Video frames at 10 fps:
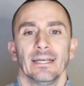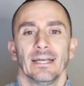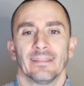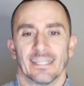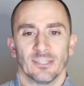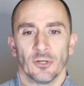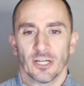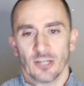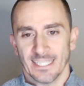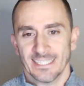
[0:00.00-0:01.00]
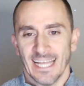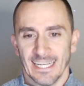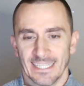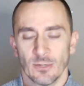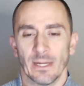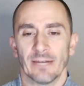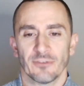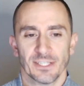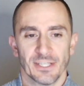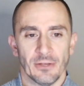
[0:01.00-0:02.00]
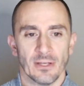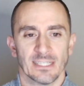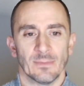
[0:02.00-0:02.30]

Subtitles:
this look across 10 to 20 different SKUs. And we